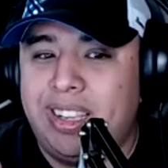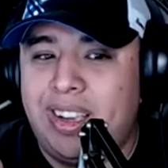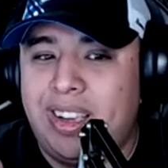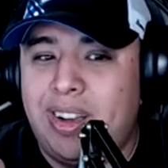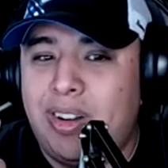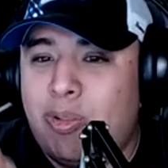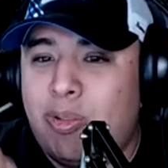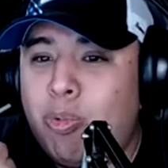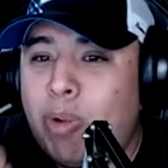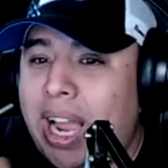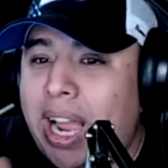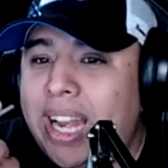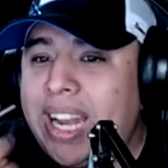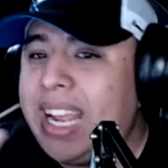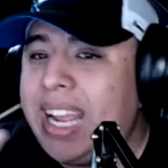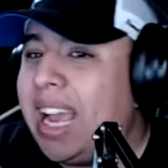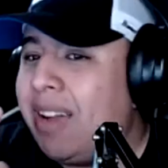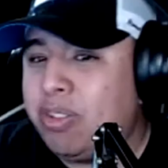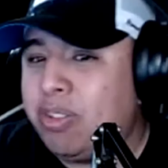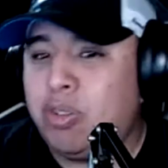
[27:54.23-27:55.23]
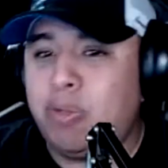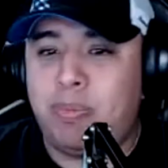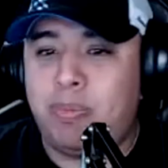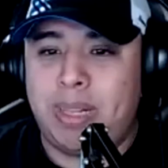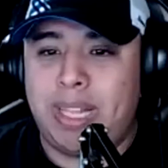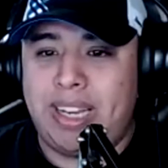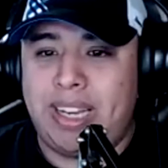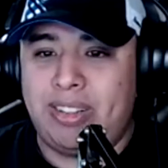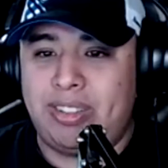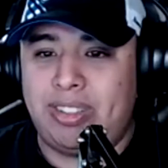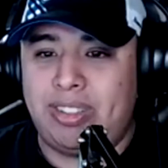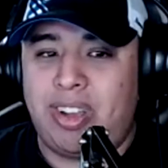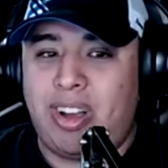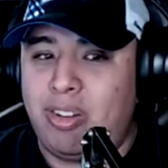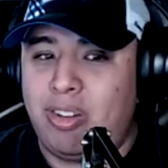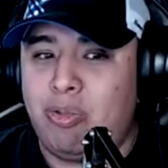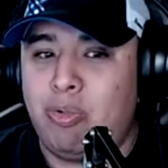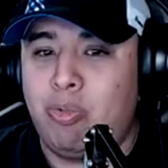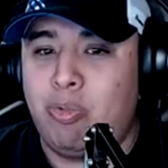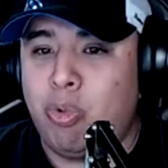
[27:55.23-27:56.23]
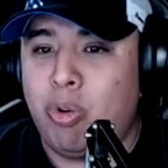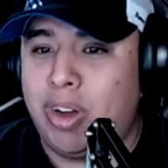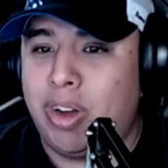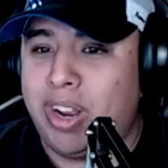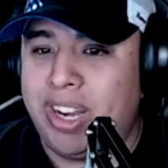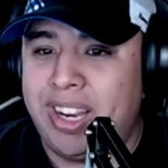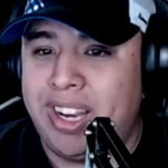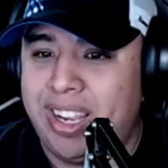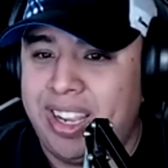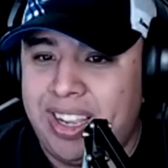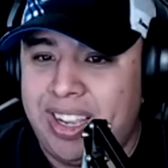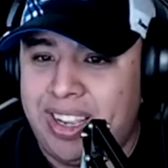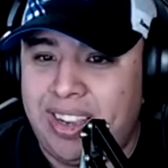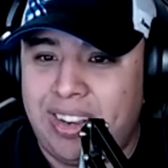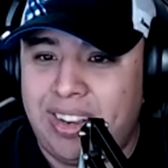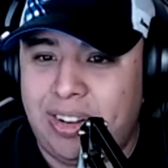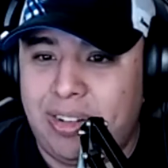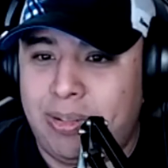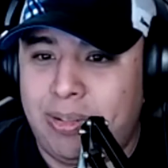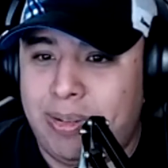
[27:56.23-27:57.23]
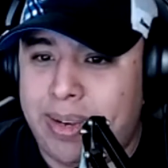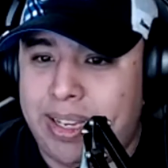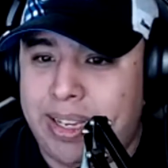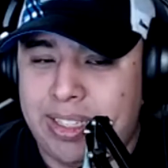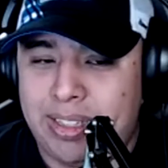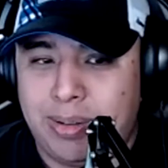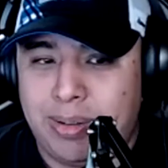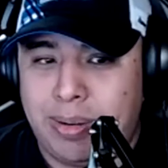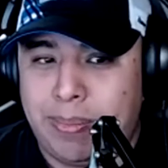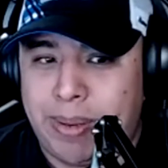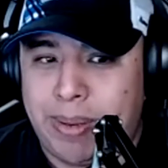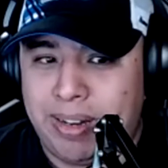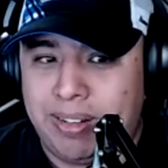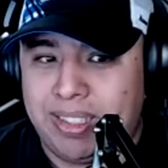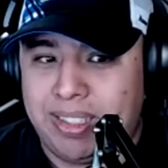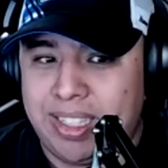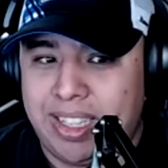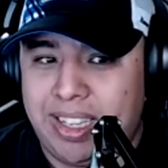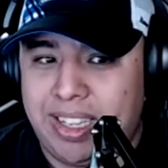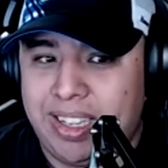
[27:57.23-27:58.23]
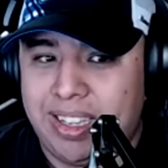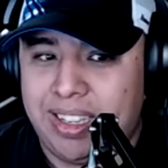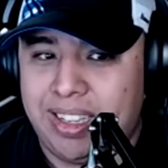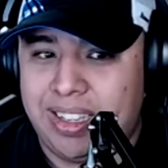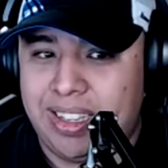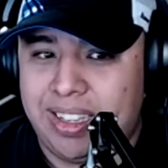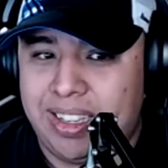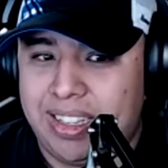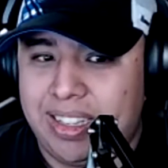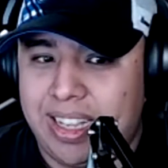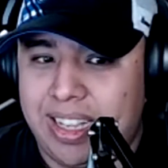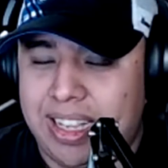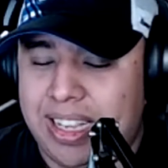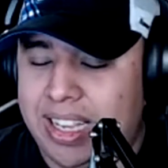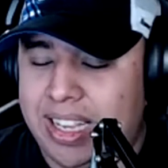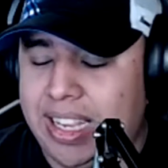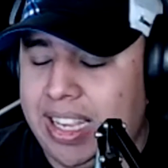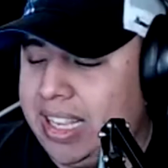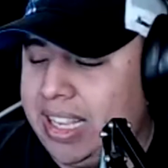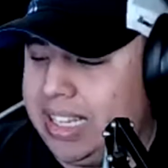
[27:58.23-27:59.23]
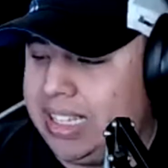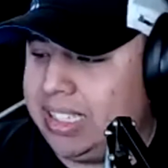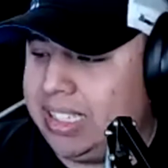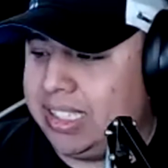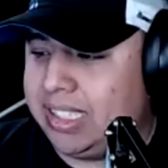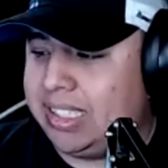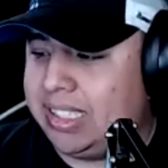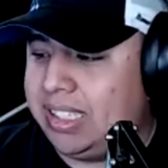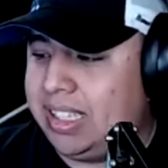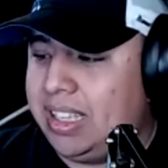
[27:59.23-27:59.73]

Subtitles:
Why do you have two players on one going into a penalty? Yep. It just